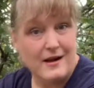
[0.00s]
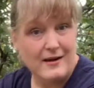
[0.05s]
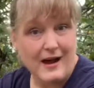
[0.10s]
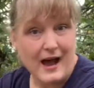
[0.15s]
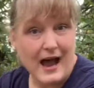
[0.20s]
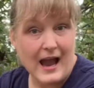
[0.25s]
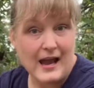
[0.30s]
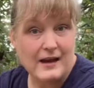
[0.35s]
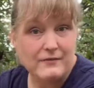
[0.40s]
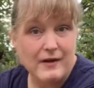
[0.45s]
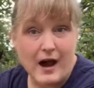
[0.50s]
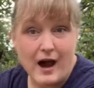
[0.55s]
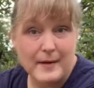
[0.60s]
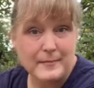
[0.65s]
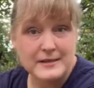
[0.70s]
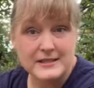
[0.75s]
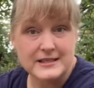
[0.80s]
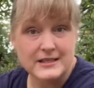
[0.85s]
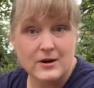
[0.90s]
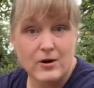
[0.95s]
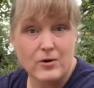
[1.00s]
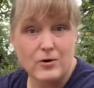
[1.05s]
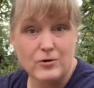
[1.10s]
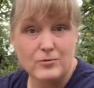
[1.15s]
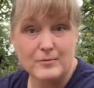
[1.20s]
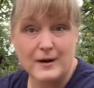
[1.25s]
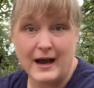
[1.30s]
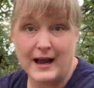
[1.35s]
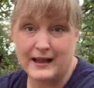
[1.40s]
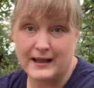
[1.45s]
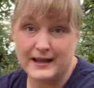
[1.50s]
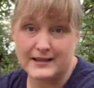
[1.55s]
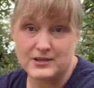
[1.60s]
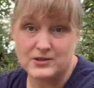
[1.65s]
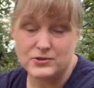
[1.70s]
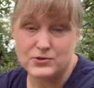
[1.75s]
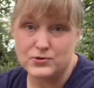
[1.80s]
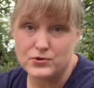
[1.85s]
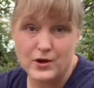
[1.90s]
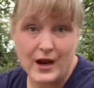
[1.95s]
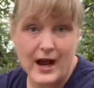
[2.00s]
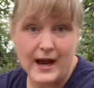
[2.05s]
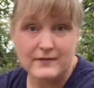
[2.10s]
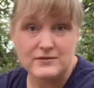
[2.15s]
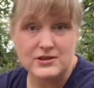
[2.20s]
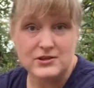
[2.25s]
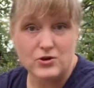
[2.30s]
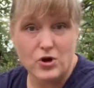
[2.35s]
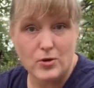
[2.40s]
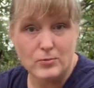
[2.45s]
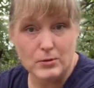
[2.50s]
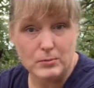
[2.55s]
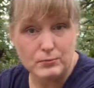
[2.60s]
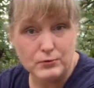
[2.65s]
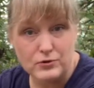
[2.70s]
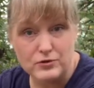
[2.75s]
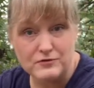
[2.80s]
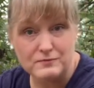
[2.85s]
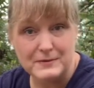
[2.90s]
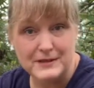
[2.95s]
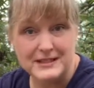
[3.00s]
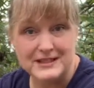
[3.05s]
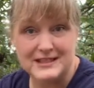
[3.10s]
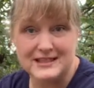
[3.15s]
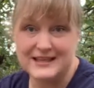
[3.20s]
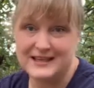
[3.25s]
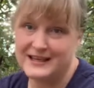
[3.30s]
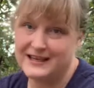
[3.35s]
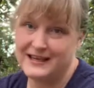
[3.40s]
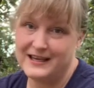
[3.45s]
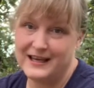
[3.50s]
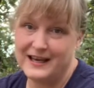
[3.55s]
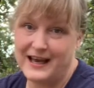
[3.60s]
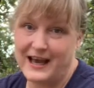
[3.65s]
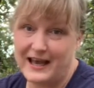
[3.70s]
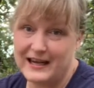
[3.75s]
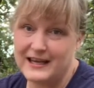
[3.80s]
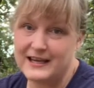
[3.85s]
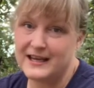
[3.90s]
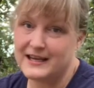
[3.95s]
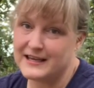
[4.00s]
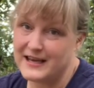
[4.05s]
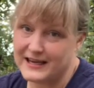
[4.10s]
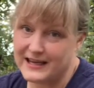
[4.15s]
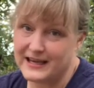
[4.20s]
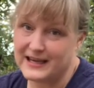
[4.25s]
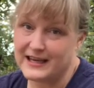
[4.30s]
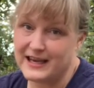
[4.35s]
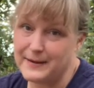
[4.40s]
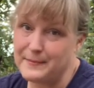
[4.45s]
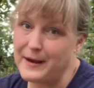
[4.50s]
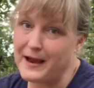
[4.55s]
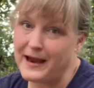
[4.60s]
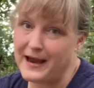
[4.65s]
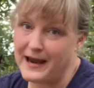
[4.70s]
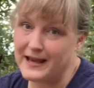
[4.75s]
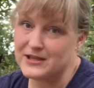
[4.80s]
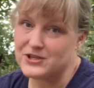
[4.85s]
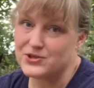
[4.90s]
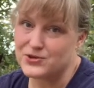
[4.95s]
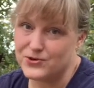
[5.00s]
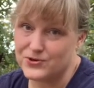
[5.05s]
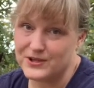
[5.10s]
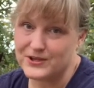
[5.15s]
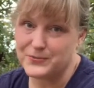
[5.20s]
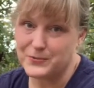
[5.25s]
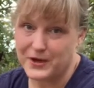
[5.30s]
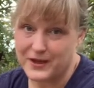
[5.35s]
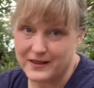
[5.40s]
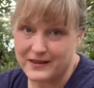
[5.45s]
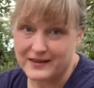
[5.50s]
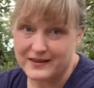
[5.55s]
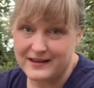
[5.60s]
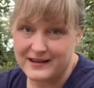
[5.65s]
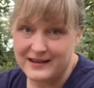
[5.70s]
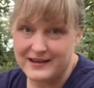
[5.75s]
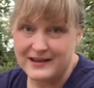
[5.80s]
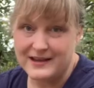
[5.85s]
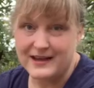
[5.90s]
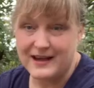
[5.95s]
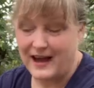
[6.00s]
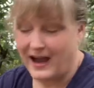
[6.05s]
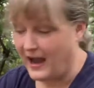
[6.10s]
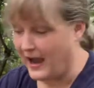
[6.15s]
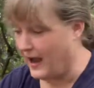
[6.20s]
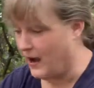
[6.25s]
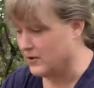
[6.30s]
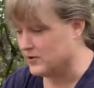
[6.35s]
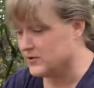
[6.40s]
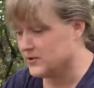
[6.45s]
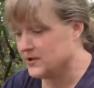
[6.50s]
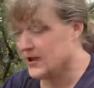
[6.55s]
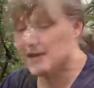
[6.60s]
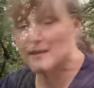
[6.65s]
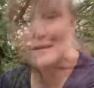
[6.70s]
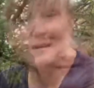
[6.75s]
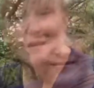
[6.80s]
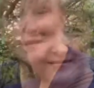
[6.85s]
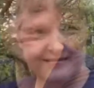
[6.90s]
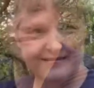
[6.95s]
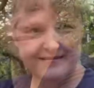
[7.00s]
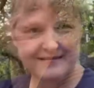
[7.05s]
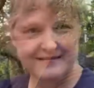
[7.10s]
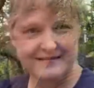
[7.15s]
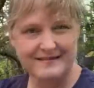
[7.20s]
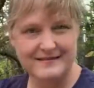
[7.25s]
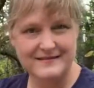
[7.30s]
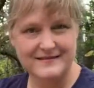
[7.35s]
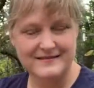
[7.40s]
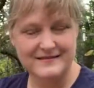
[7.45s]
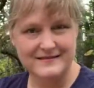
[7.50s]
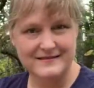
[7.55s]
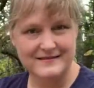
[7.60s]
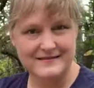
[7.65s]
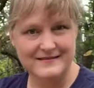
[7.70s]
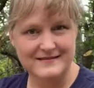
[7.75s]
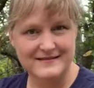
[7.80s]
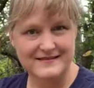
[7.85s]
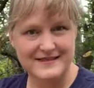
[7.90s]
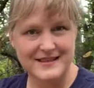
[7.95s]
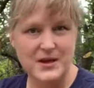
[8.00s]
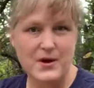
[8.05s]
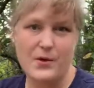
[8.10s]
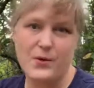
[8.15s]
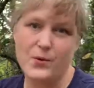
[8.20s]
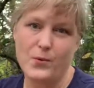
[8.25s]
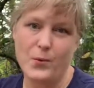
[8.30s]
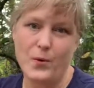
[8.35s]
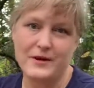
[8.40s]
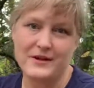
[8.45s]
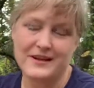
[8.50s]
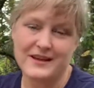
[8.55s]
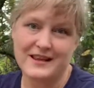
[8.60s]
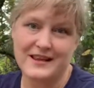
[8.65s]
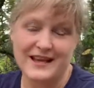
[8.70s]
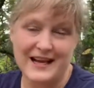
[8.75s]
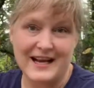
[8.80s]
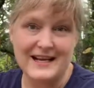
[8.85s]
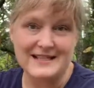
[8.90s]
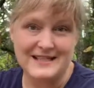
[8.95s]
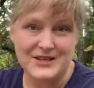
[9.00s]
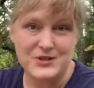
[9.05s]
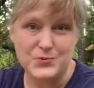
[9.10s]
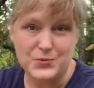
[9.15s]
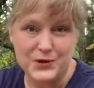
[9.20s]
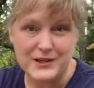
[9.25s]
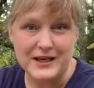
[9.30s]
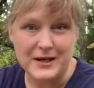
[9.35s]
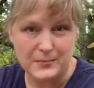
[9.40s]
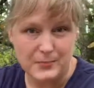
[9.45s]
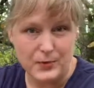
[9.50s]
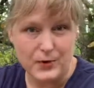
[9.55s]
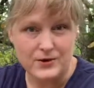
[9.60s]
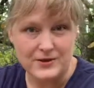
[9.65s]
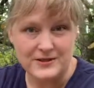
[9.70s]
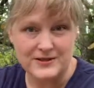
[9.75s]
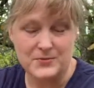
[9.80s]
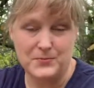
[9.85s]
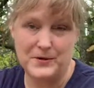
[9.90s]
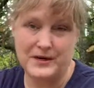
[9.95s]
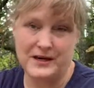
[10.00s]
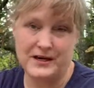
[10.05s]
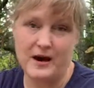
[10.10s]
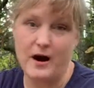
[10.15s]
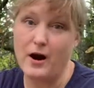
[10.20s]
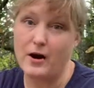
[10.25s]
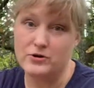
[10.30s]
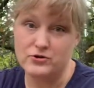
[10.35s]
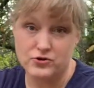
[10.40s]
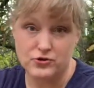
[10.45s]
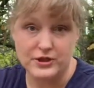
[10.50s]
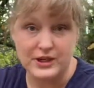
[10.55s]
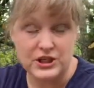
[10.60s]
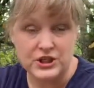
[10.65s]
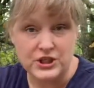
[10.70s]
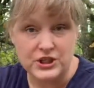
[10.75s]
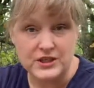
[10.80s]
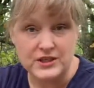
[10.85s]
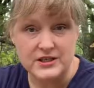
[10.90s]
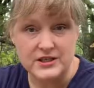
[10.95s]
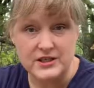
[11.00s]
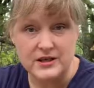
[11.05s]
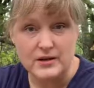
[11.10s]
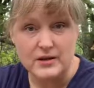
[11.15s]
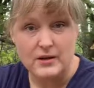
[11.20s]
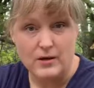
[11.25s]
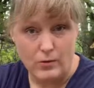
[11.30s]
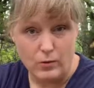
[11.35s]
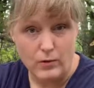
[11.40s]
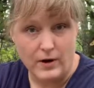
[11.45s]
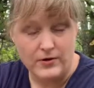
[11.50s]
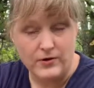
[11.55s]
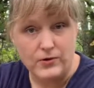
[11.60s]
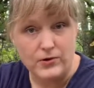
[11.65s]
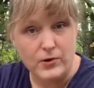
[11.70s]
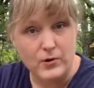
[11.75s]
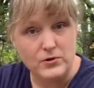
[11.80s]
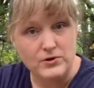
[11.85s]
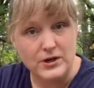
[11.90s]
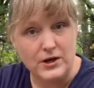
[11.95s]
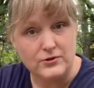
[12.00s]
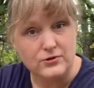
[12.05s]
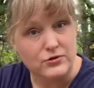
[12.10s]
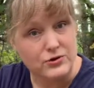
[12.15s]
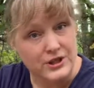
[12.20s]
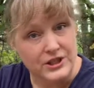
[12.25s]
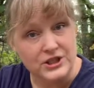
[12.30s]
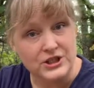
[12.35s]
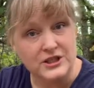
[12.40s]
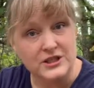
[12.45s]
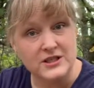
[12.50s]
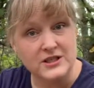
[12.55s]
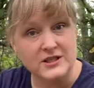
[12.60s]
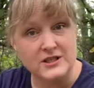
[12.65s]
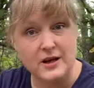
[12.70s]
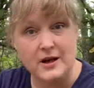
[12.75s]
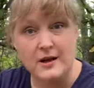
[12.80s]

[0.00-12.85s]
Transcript: I have hobbies at home. I like to do crafts and home improvement, anything I can get my hands dirty with. I also like gardening. One of the things that's really important to me are traditions, whether those are traditions